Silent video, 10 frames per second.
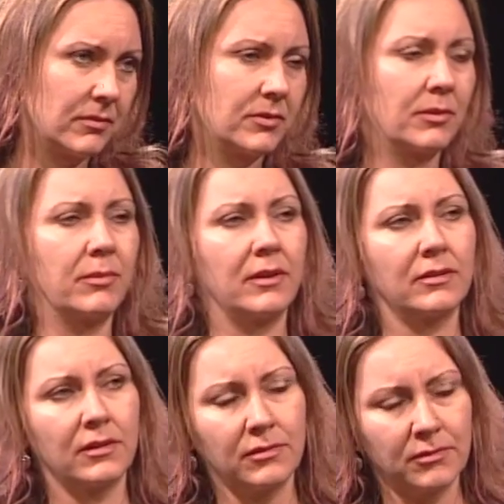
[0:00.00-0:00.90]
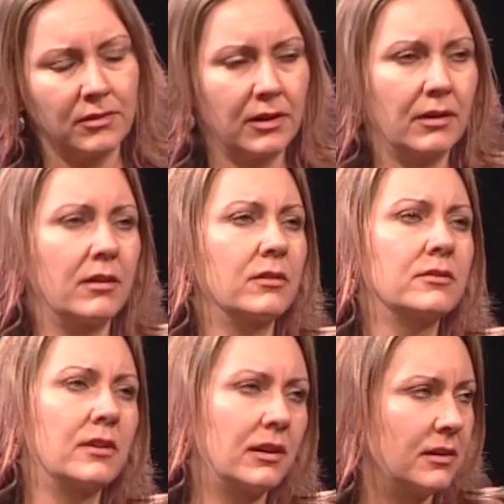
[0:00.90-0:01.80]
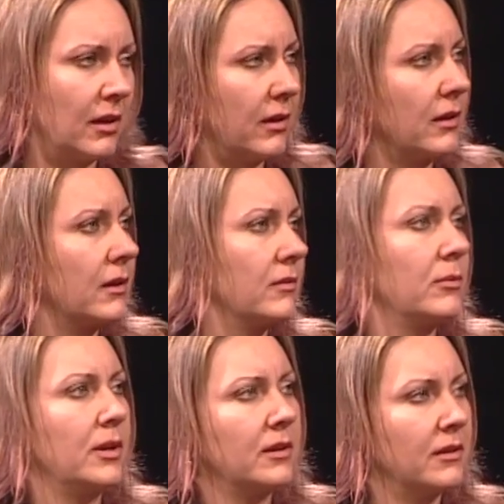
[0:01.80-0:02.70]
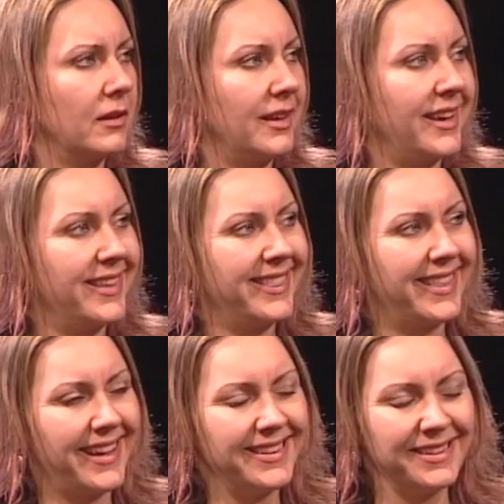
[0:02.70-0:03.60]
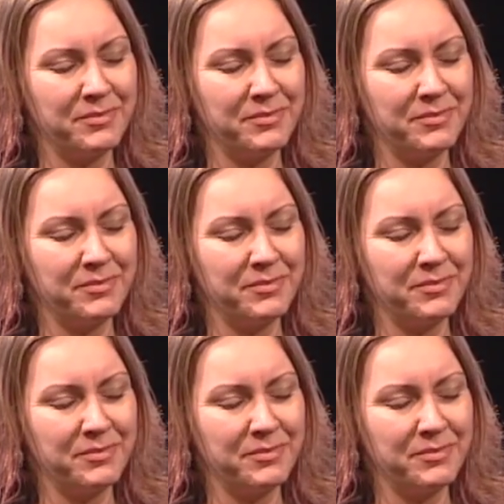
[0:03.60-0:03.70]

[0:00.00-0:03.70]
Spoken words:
some things that get called psychedelic, and we can delineate that a